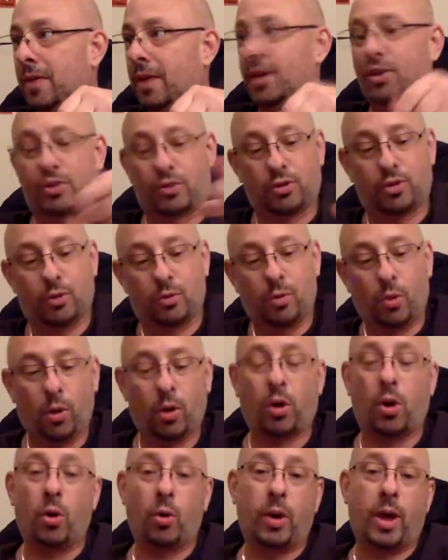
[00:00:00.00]
That's true. Or
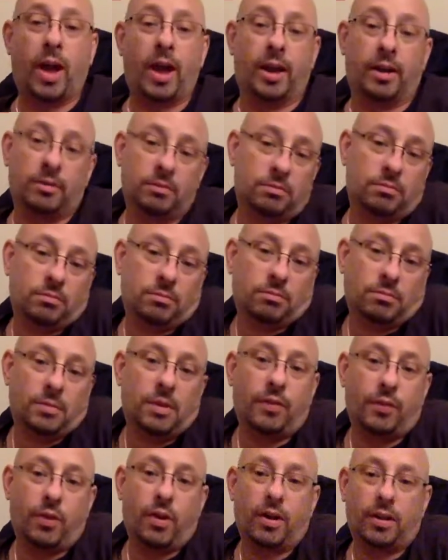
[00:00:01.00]
cocaine.
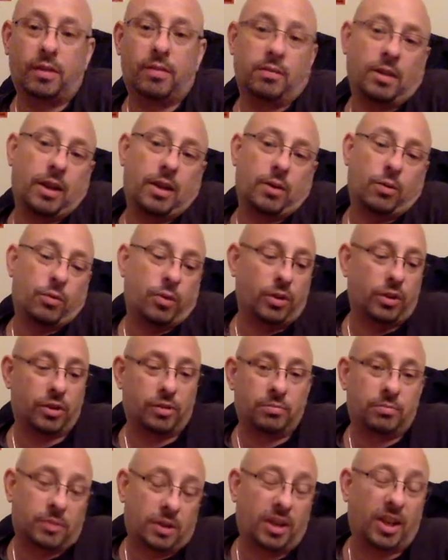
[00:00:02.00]
If you're at like a
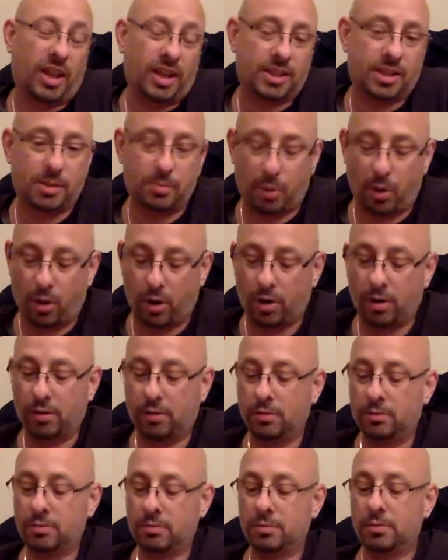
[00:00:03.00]
really classy bar.
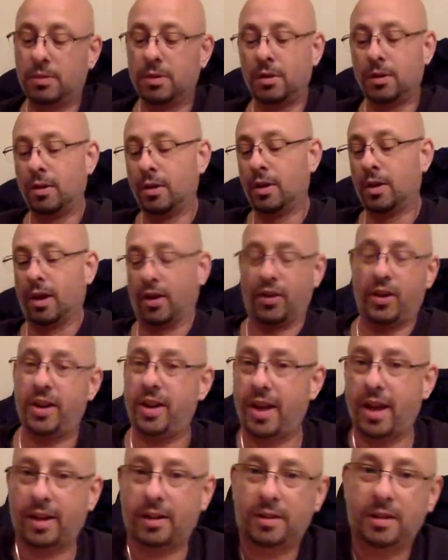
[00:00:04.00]
And then you
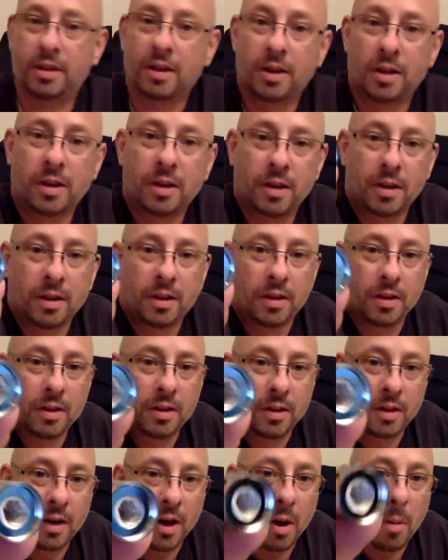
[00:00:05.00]
get
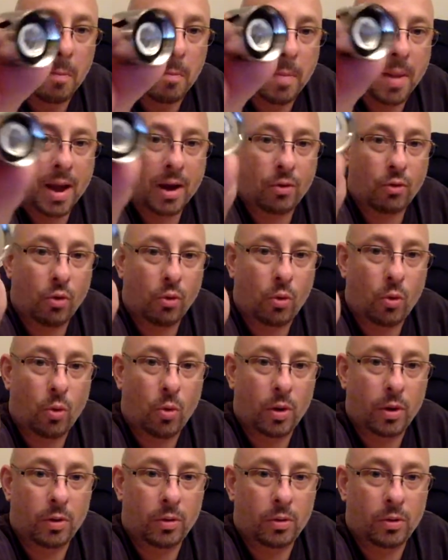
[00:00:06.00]
a macro
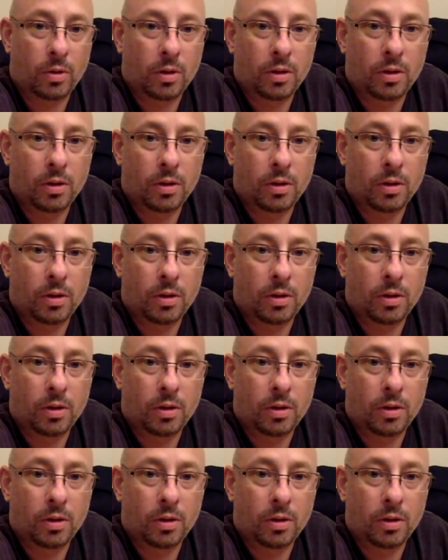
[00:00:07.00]
coil.